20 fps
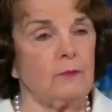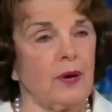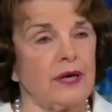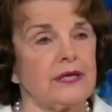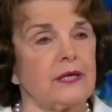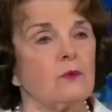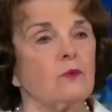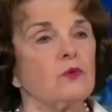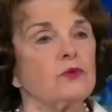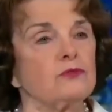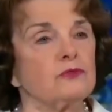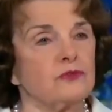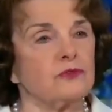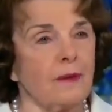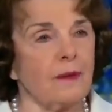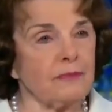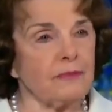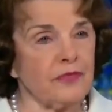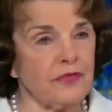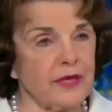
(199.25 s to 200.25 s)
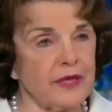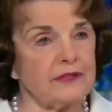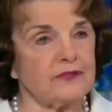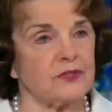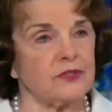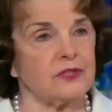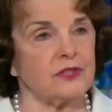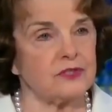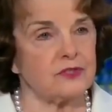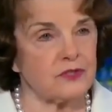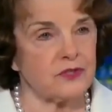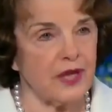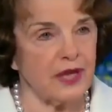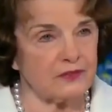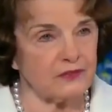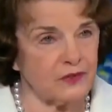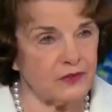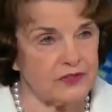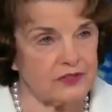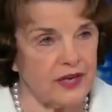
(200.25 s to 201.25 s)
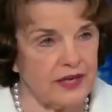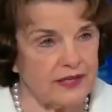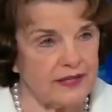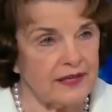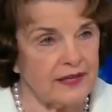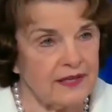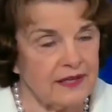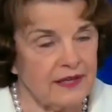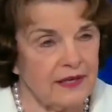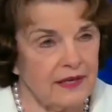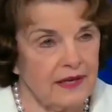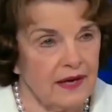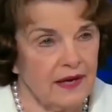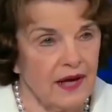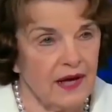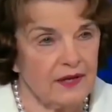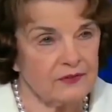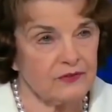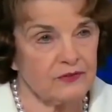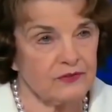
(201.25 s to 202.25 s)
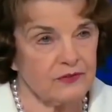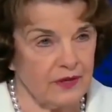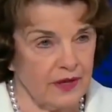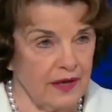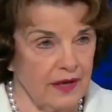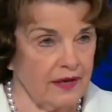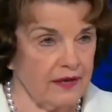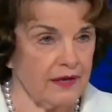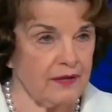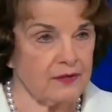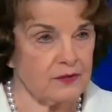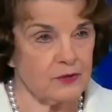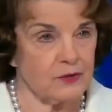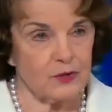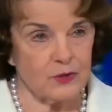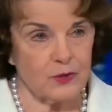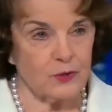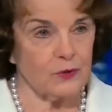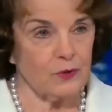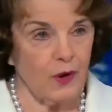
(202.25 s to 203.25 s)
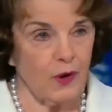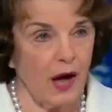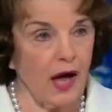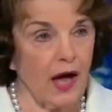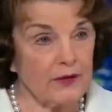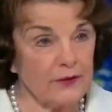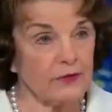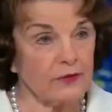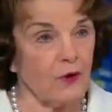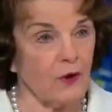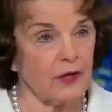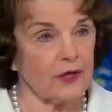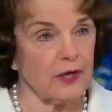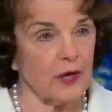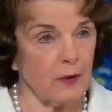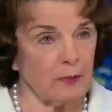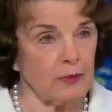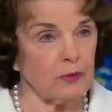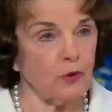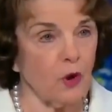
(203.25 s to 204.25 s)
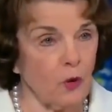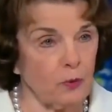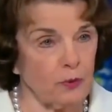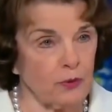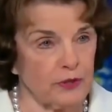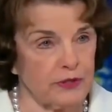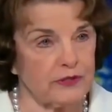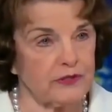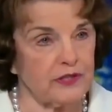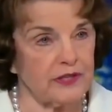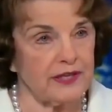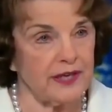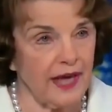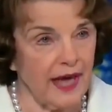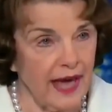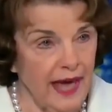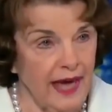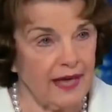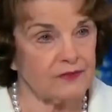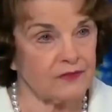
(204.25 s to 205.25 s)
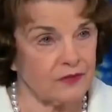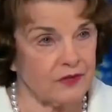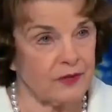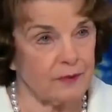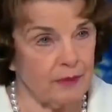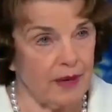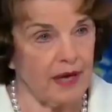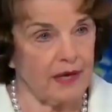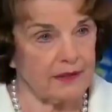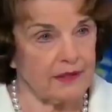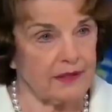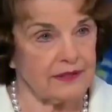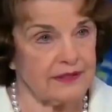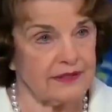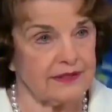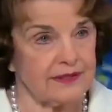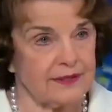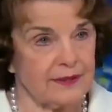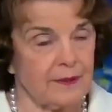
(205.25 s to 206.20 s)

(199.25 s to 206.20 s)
But it was something to necessitate us to, I thought, appropriately ask about it.